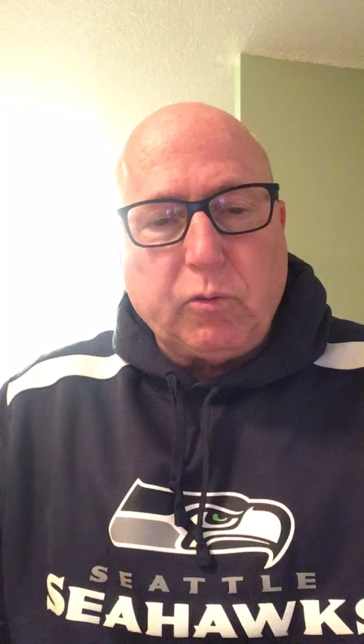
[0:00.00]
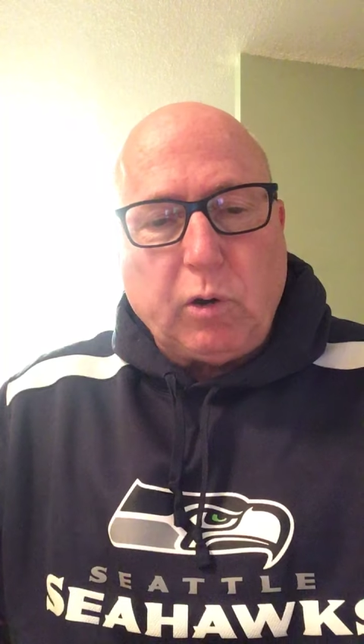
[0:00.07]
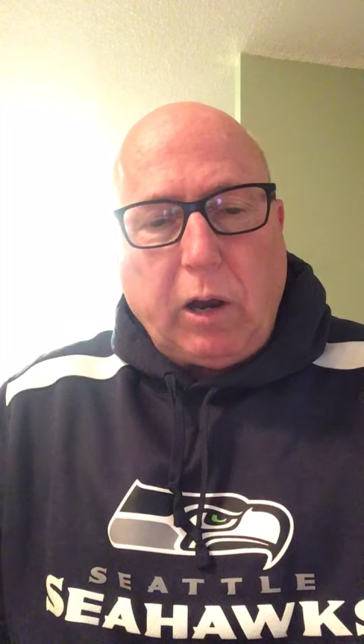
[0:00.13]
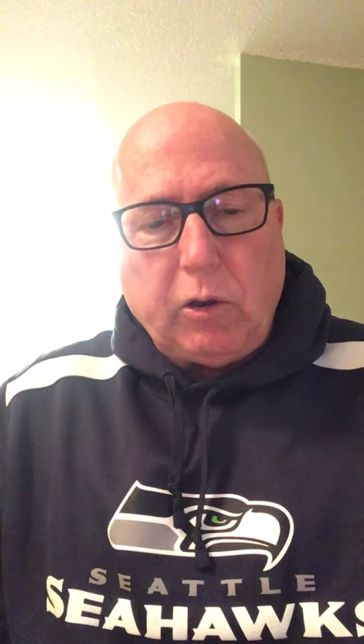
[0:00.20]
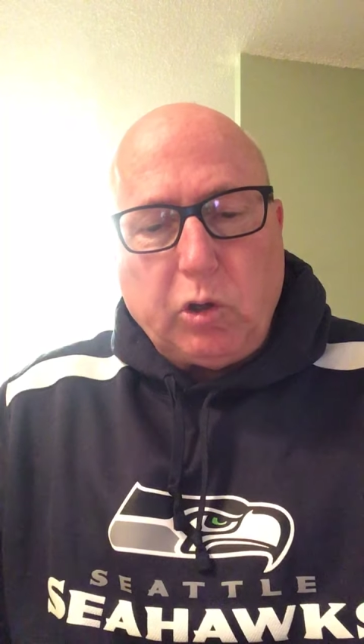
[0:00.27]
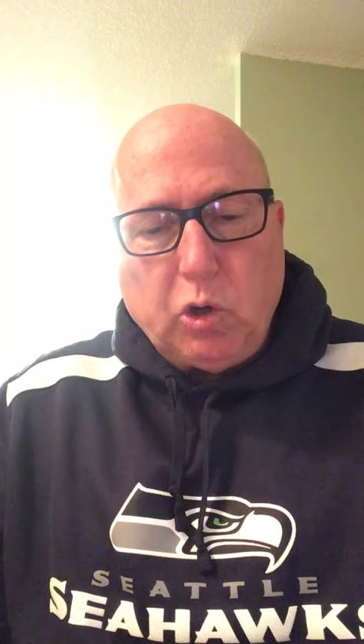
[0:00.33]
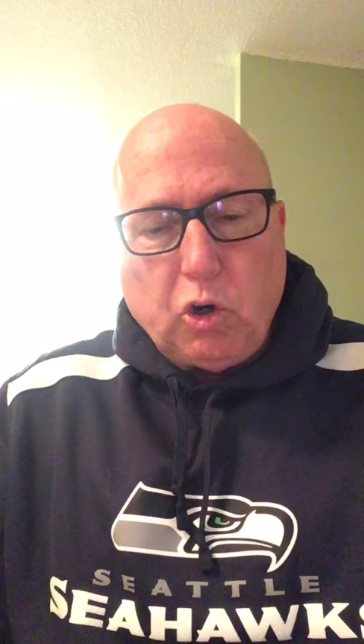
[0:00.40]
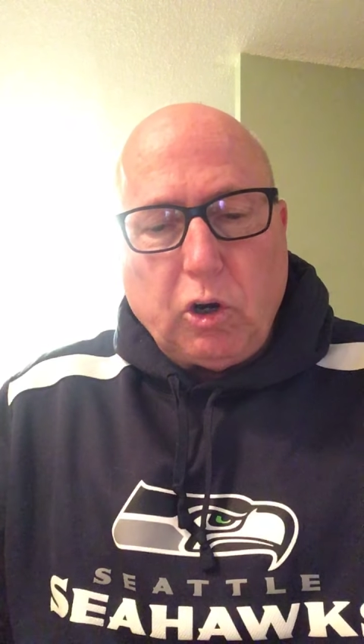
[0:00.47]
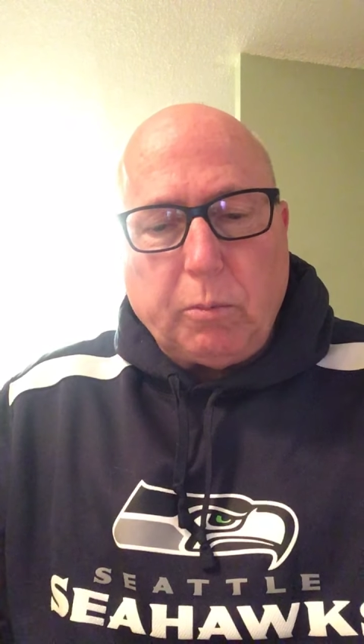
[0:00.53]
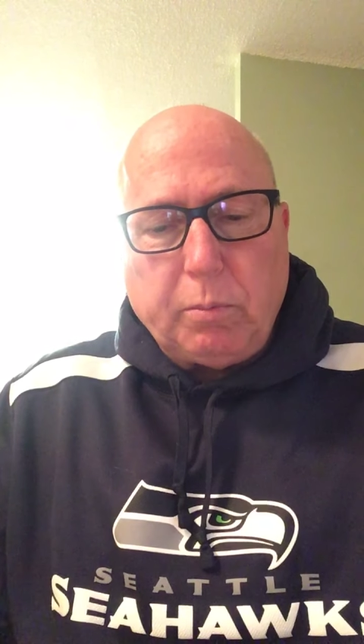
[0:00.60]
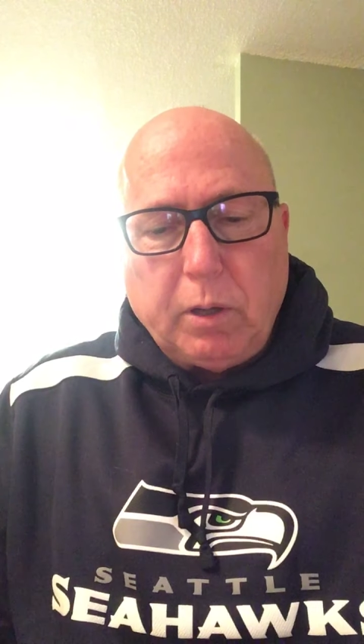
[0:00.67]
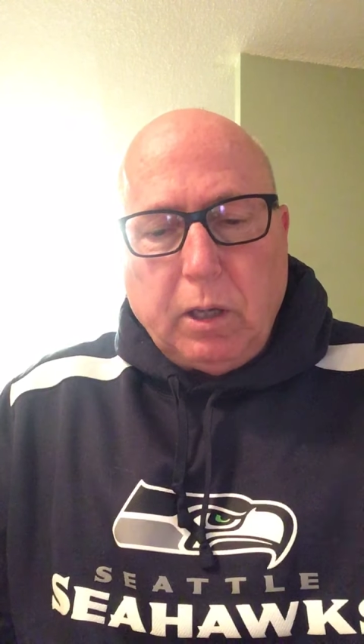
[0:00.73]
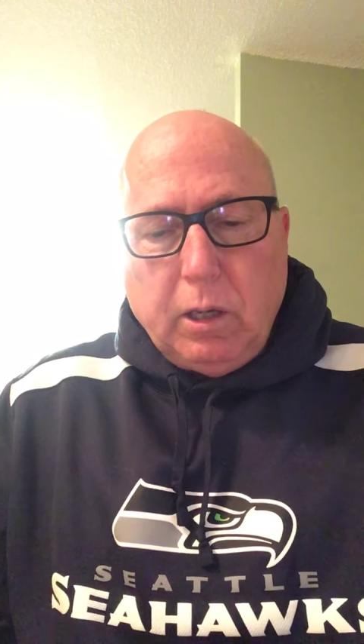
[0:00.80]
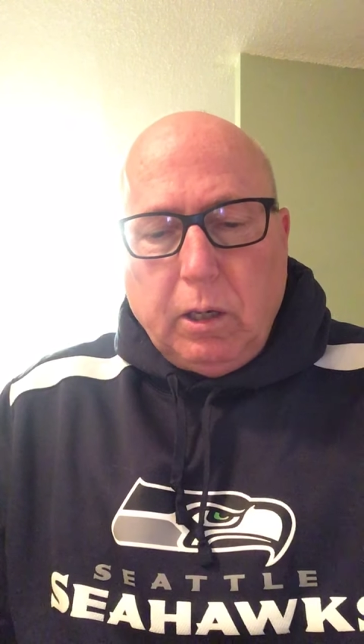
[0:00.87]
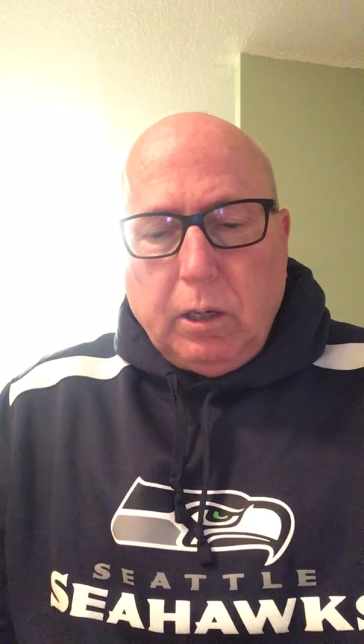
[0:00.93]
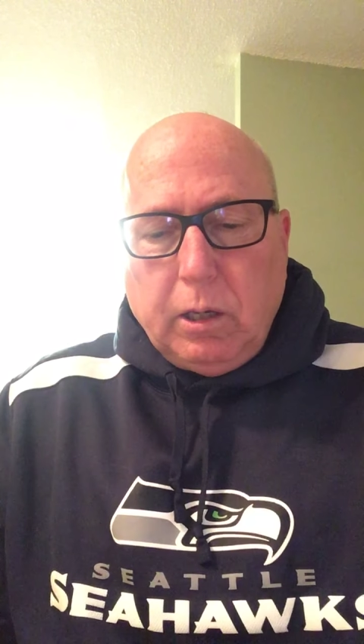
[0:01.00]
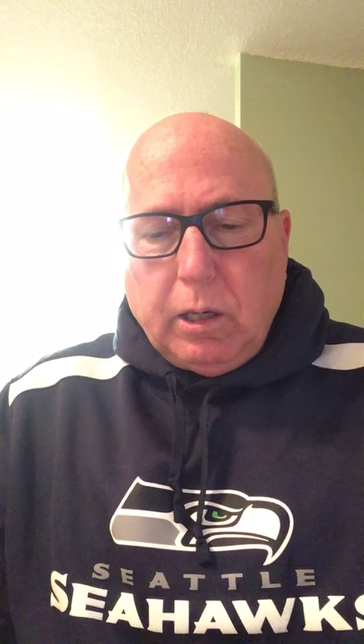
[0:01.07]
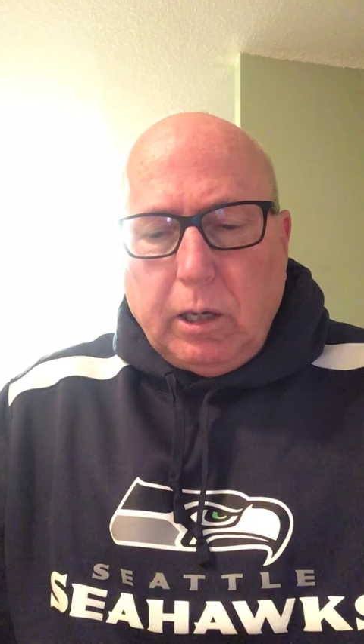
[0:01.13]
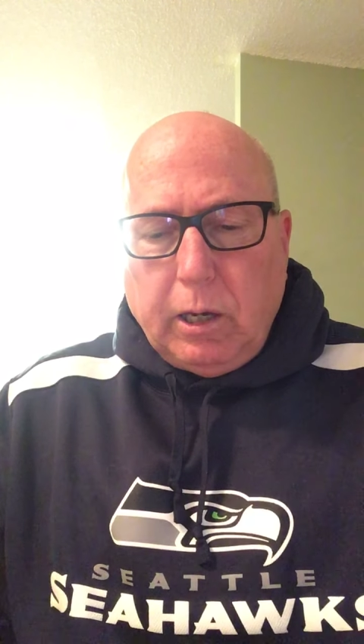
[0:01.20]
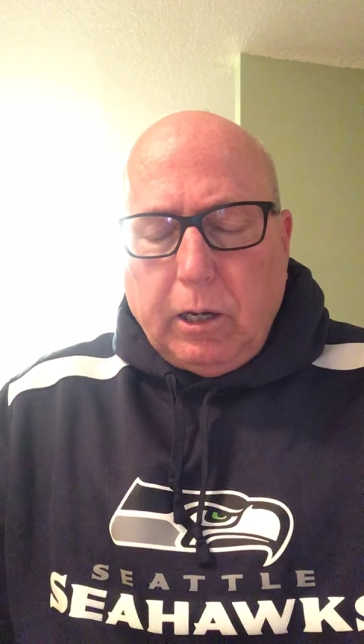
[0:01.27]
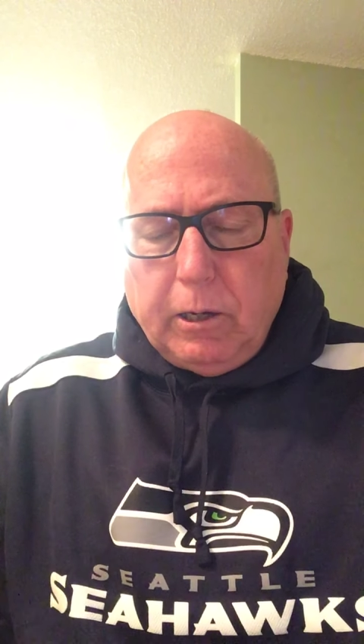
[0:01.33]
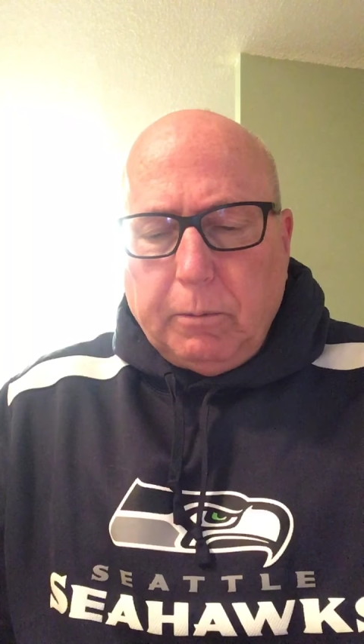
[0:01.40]
throughout Europe
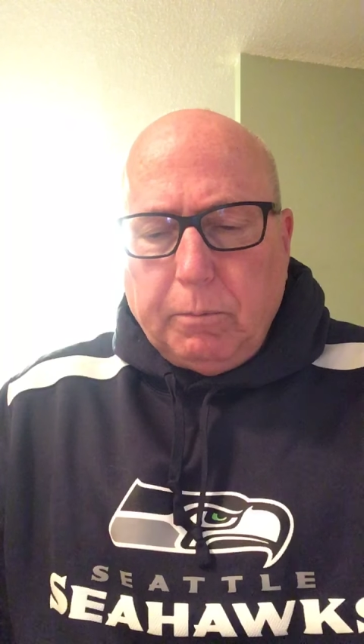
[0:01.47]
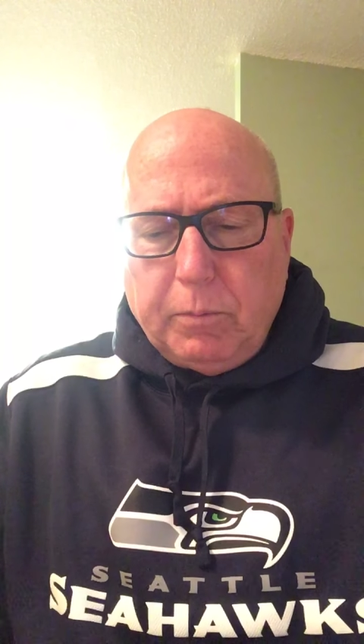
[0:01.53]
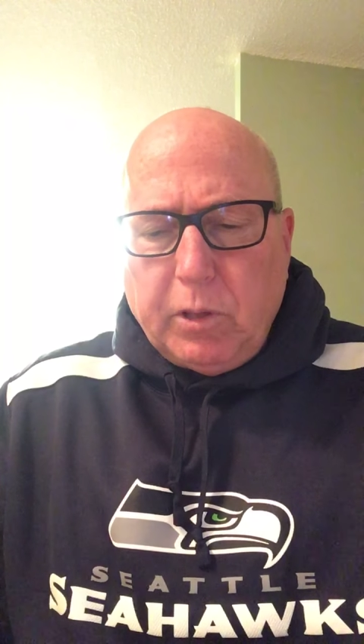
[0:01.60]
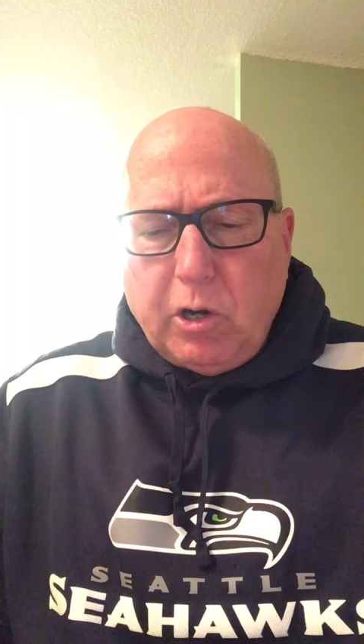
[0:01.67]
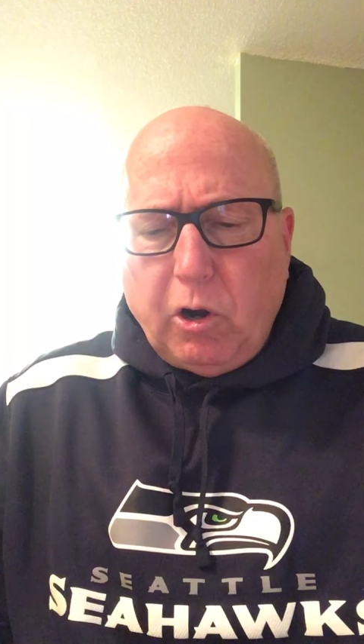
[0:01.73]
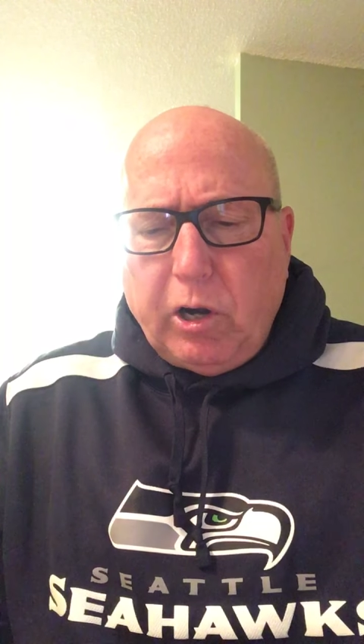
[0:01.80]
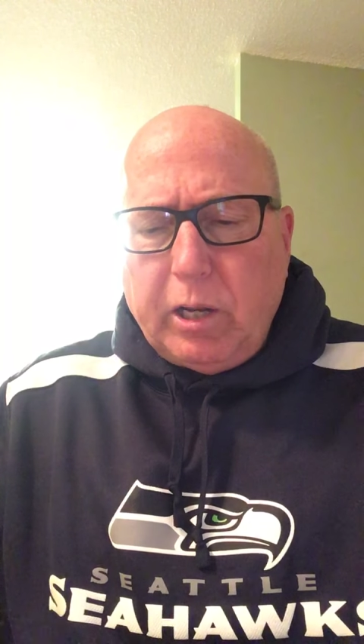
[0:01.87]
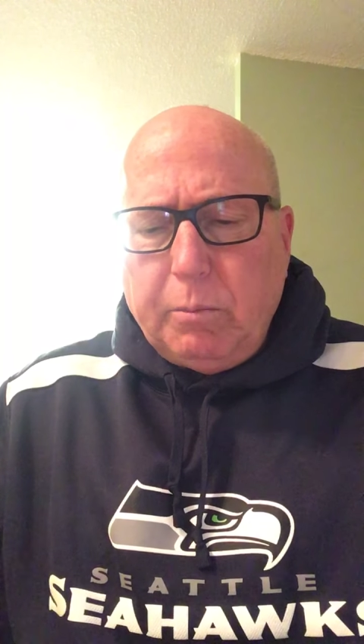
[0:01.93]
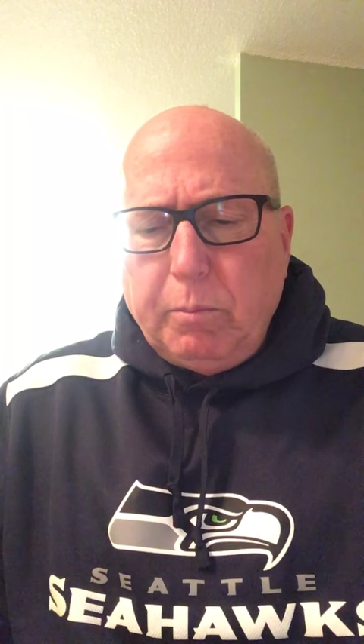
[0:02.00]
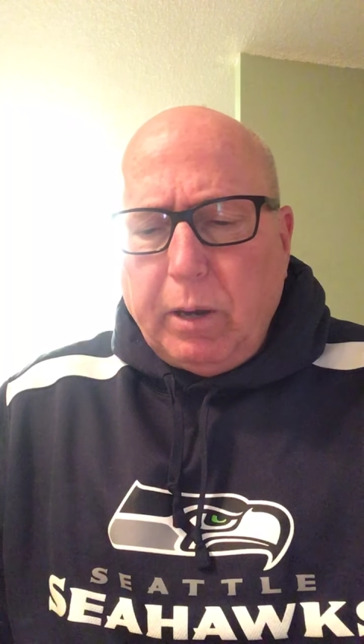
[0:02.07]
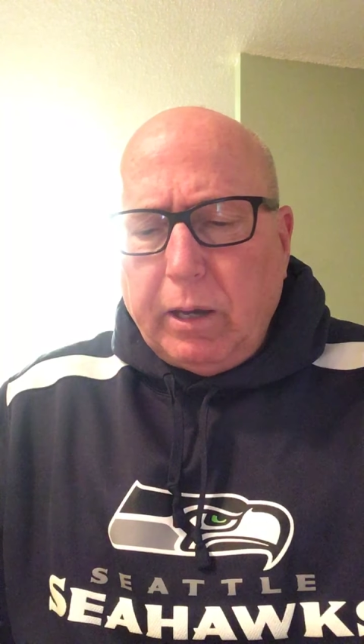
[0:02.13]
that already